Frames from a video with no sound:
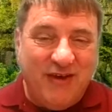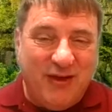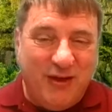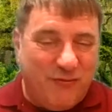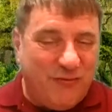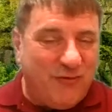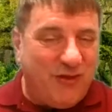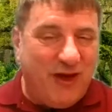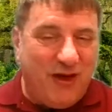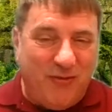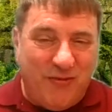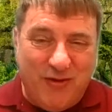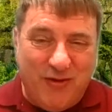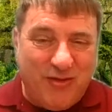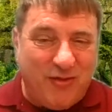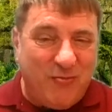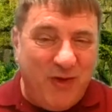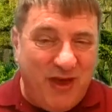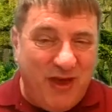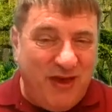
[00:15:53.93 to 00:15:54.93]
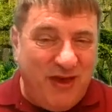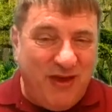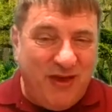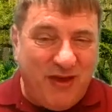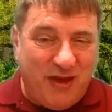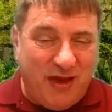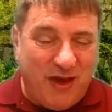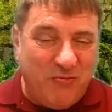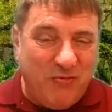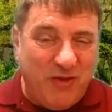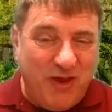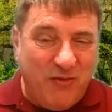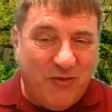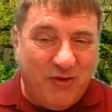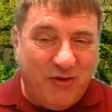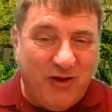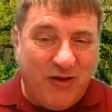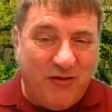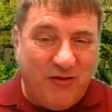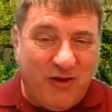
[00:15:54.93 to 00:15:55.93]
If that was me and I'd be
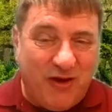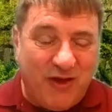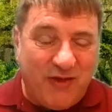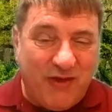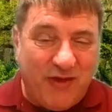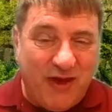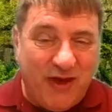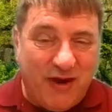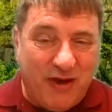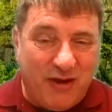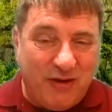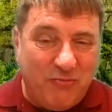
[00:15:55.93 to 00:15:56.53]
running like that,